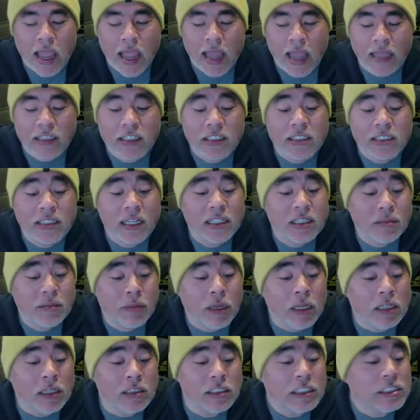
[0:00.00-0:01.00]
and she said to
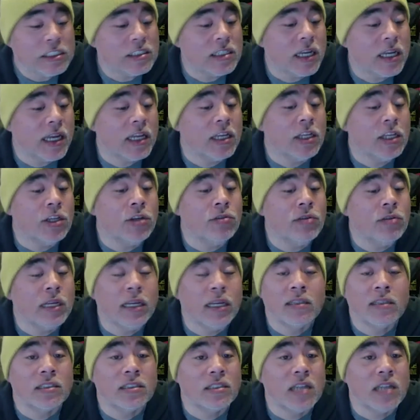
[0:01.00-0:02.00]
me, you
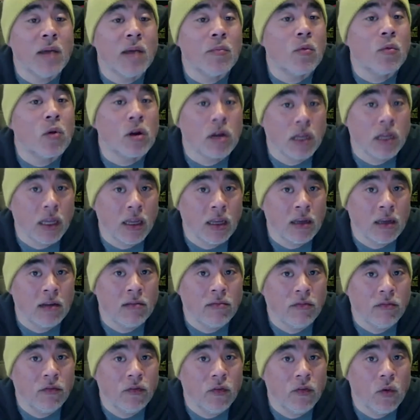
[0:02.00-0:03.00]
need to stop working
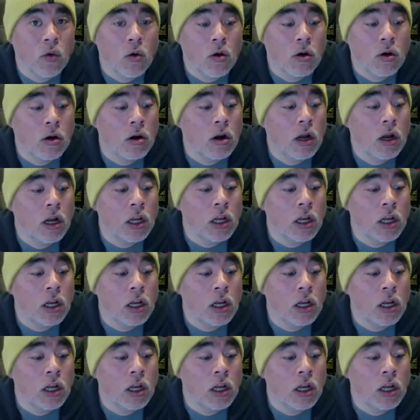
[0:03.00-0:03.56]
for a